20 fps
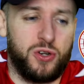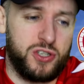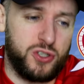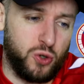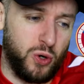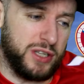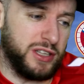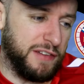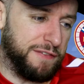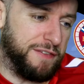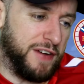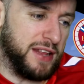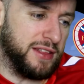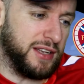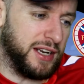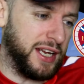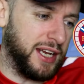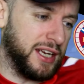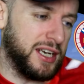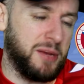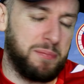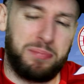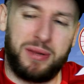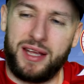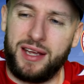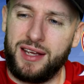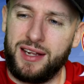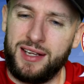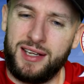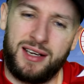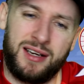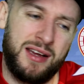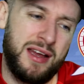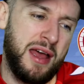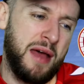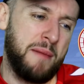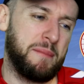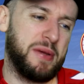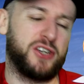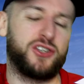He's got a defender here and a player here, but
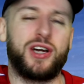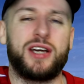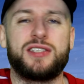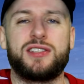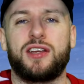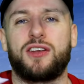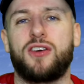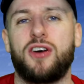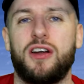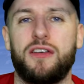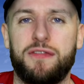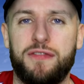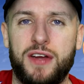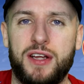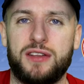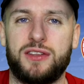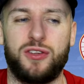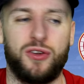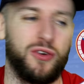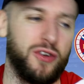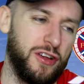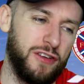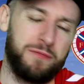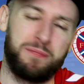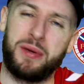he tries to curve it to Roof,